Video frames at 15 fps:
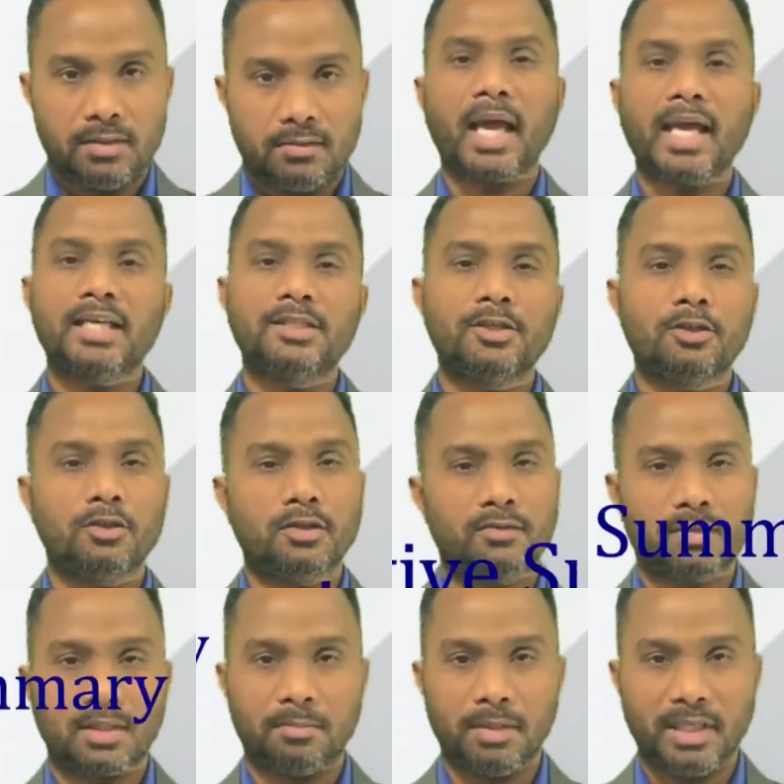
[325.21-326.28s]
Executive
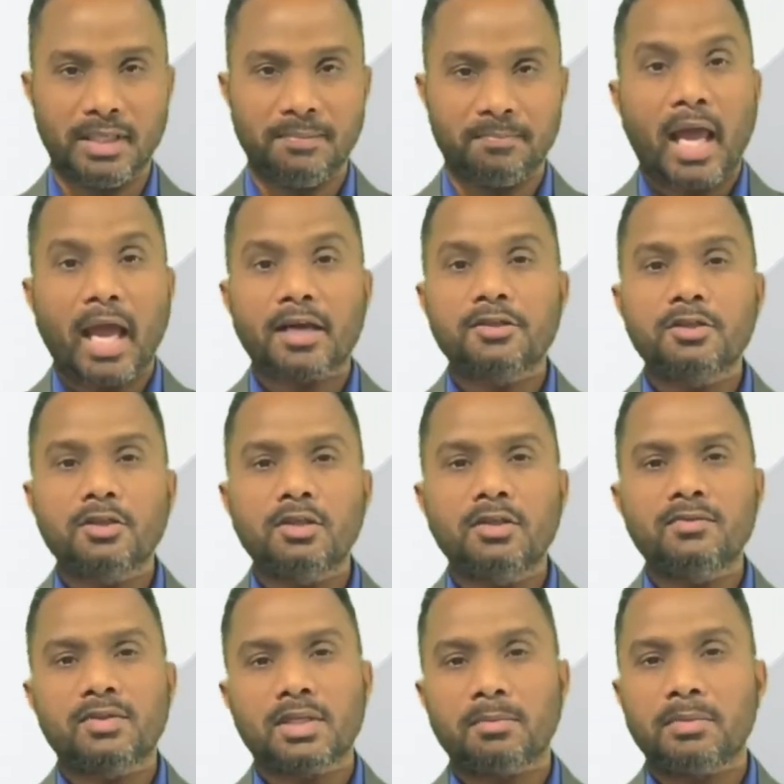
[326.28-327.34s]
summary. Executive
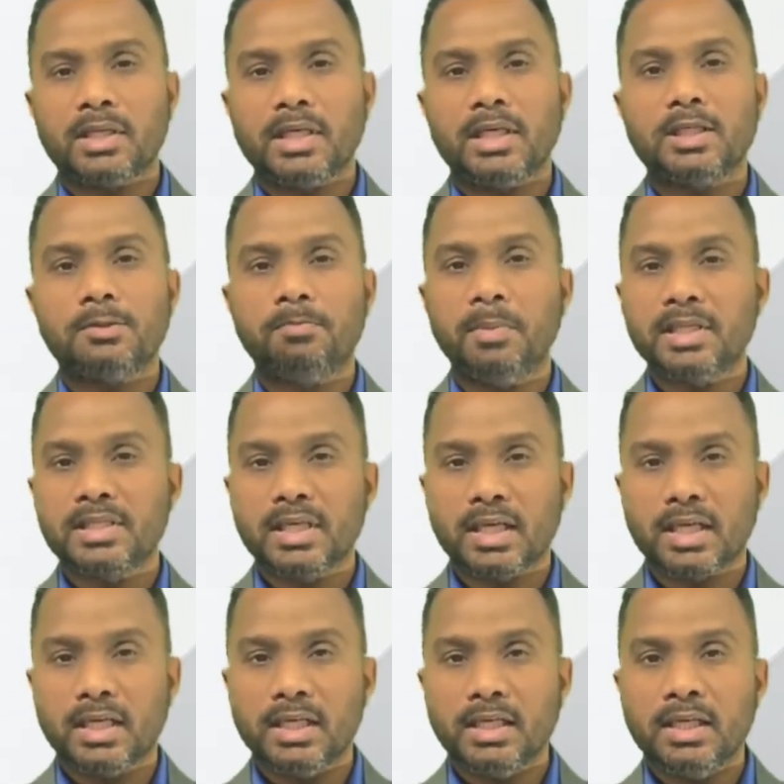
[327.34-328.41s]
summary is
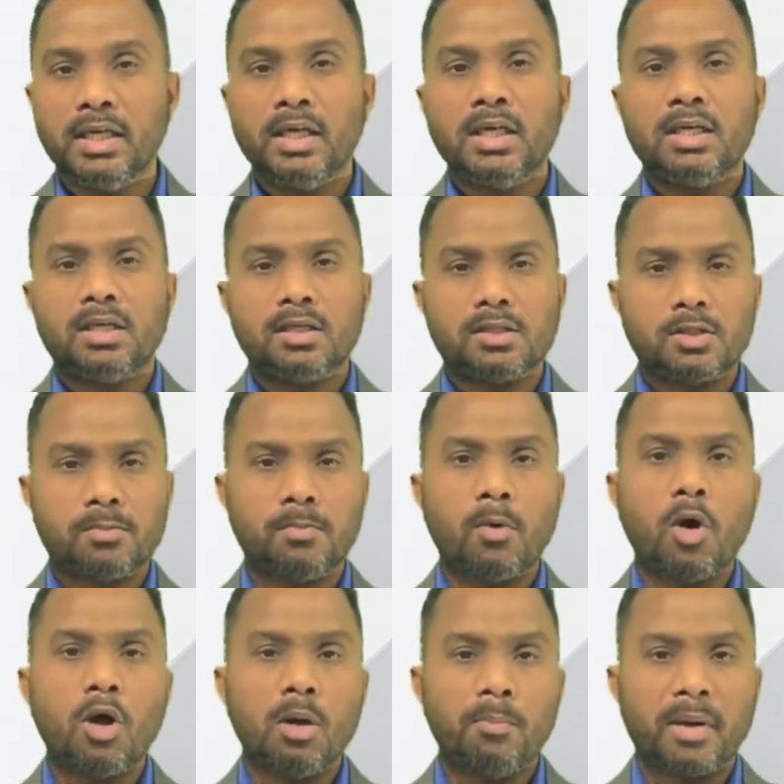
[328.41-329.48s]
basically a
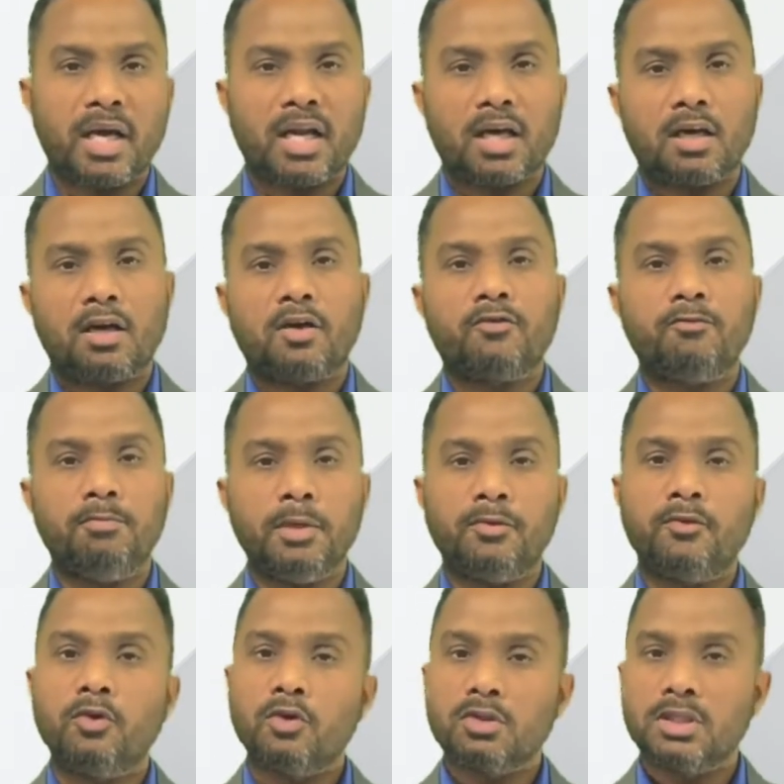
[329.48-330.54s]
small paragraph
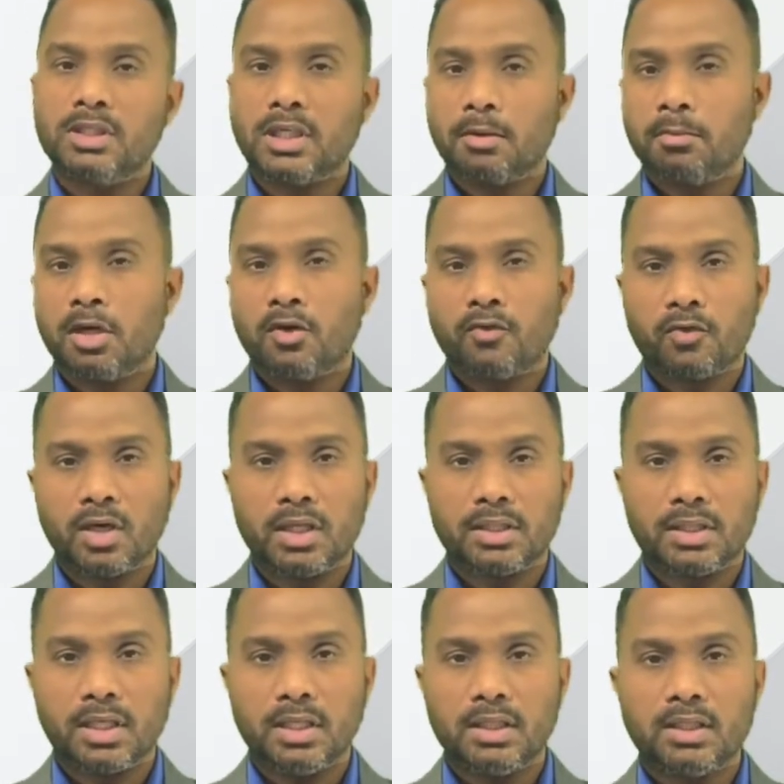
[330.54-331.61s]
before the table of
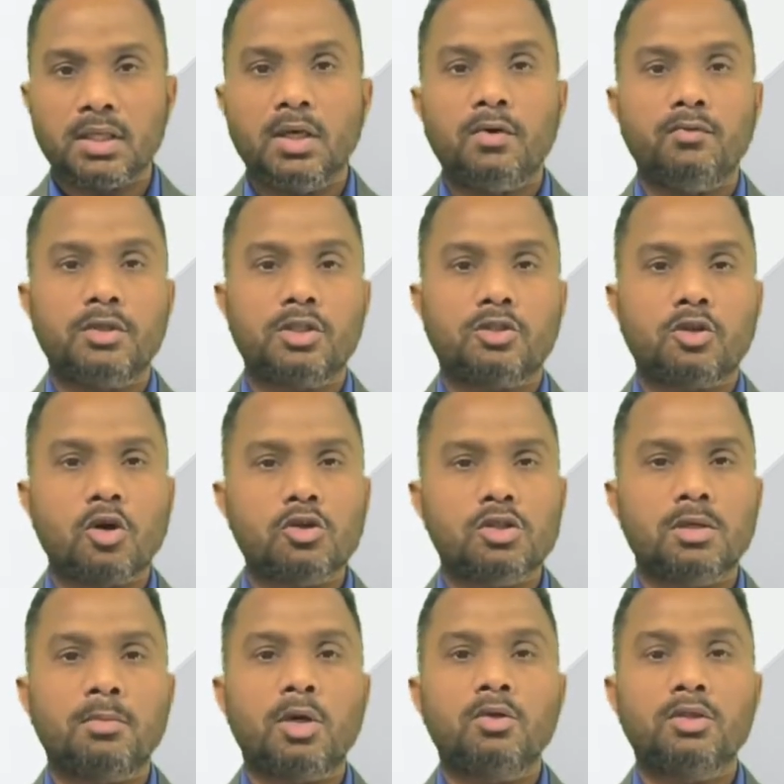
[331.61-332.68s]
content which talks
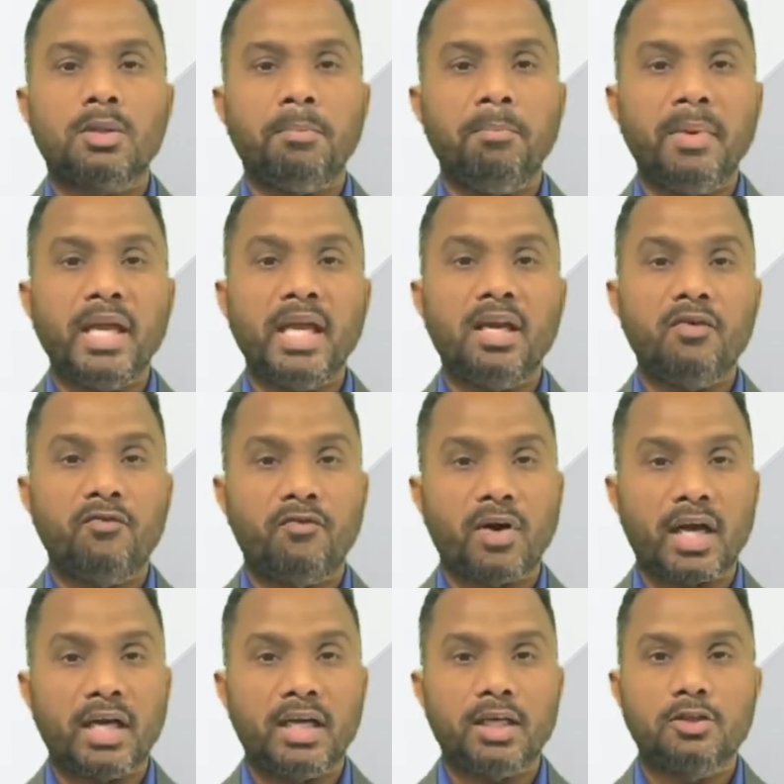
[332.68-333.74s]
about the main
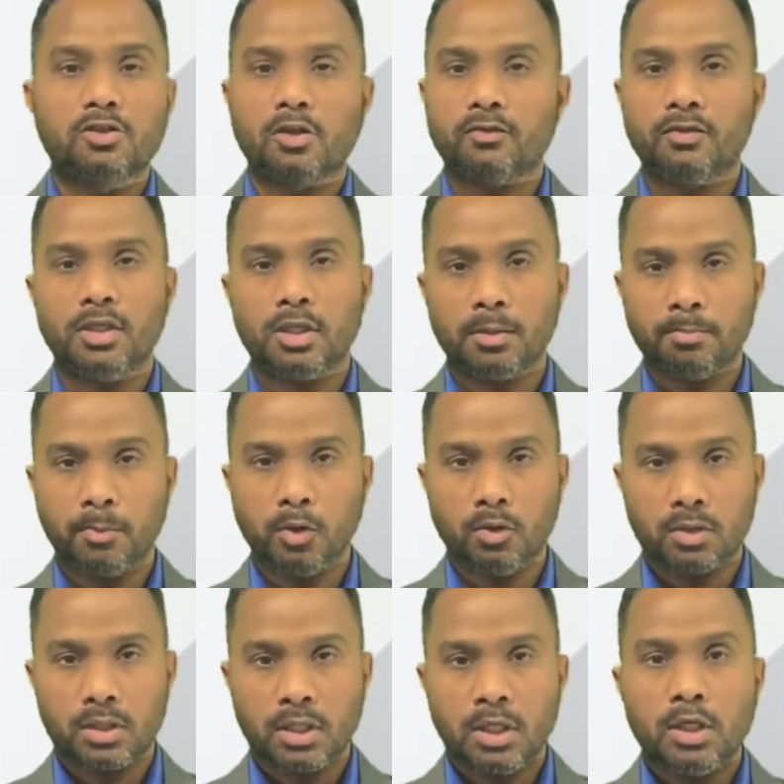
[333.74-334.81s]
findings of the report,
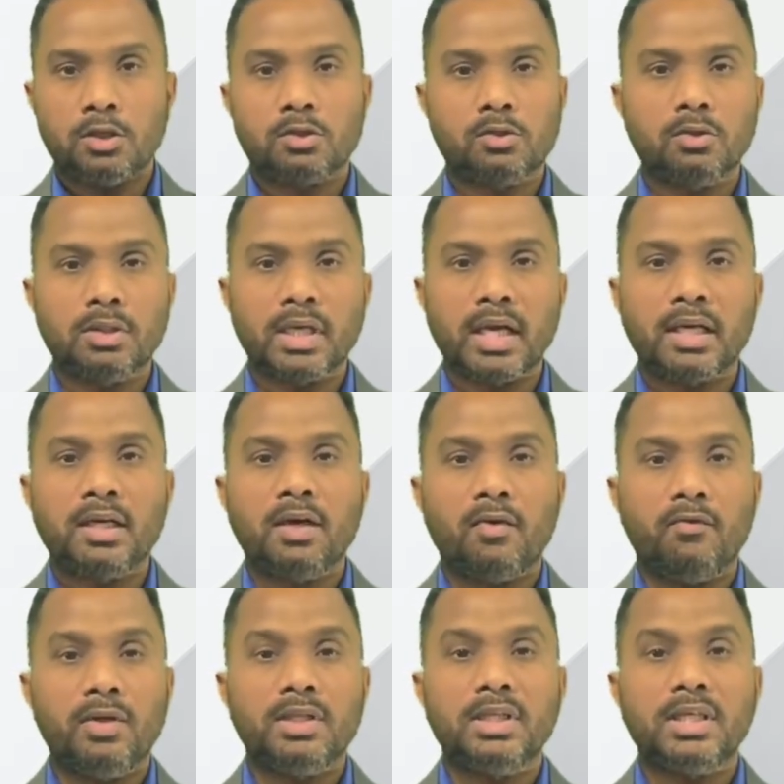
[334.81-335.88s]
so that
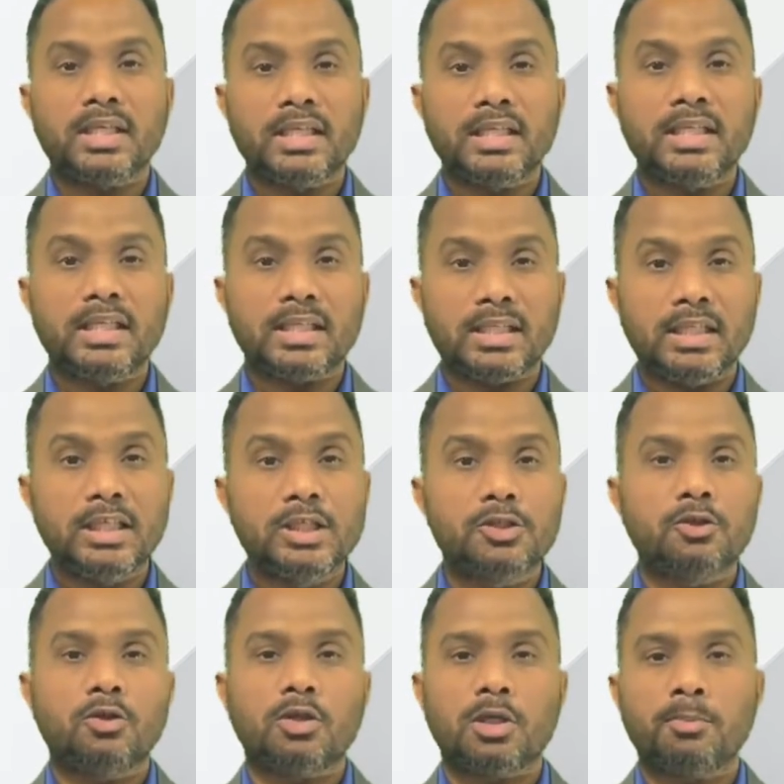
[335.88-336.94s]
when the reader reads
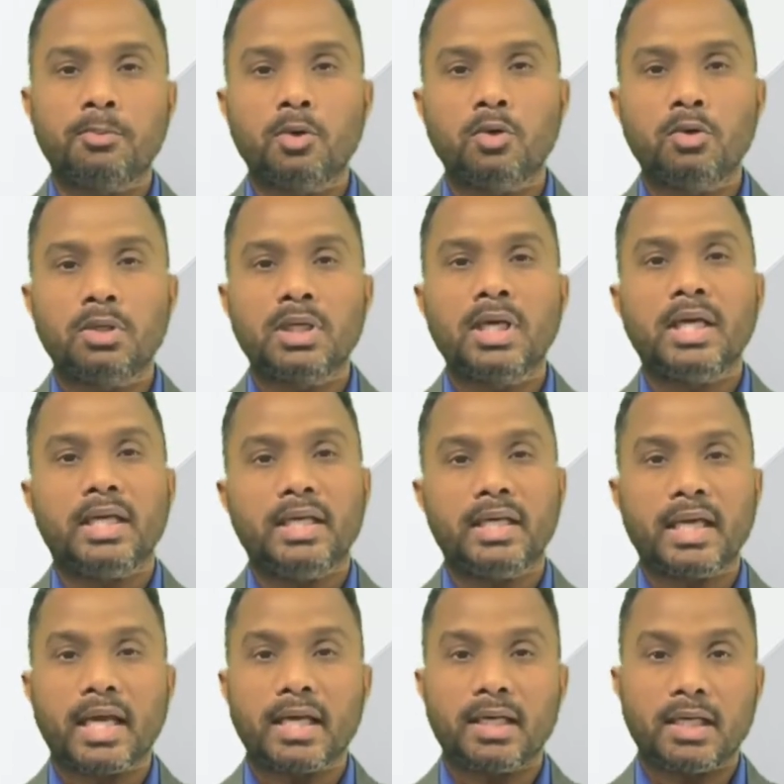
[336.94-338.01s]
your report he
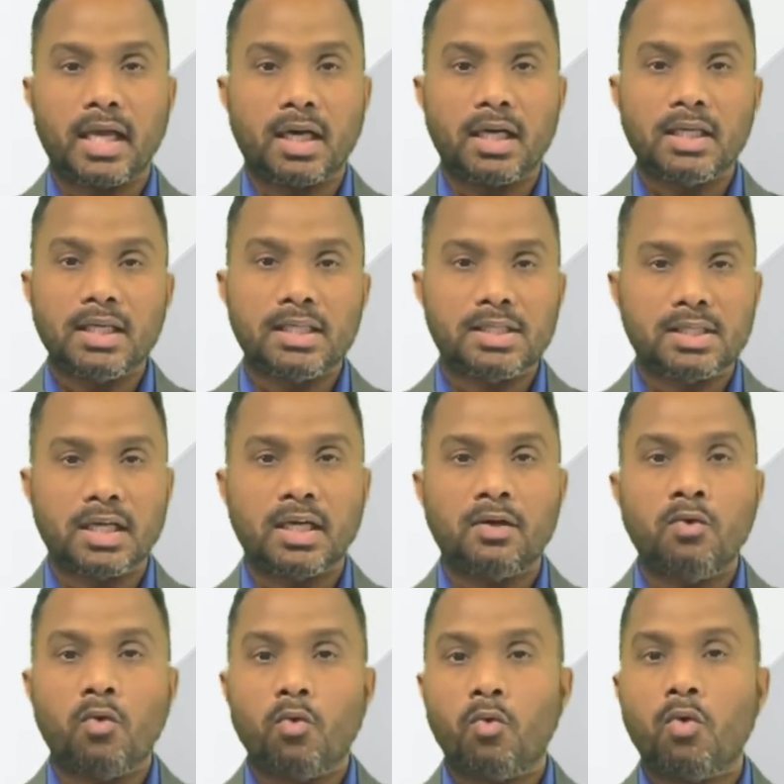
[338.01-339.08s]
can understand
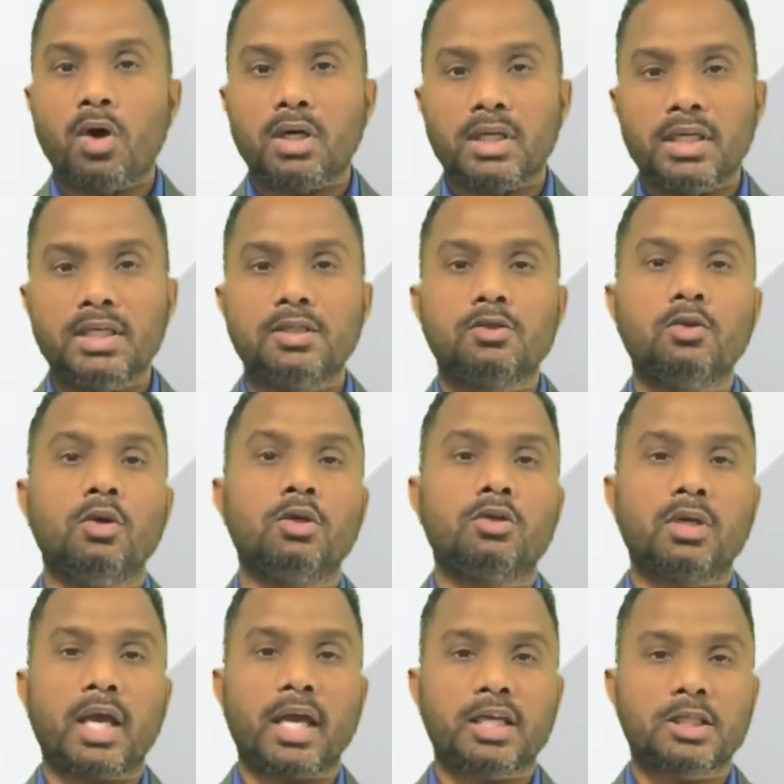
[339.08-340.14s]
what he is going
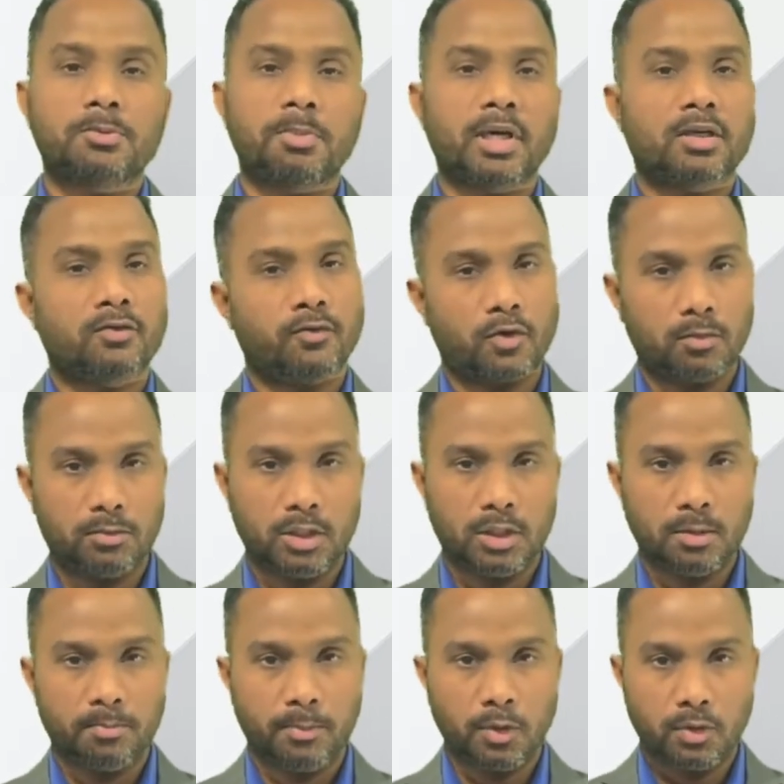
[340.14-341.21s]
to expect from the
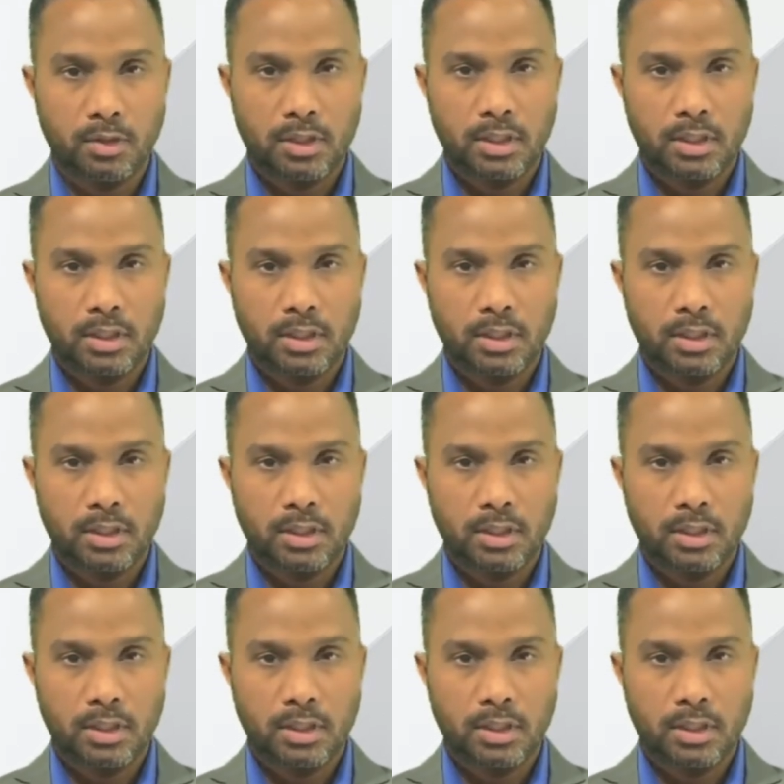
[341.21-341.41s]
report.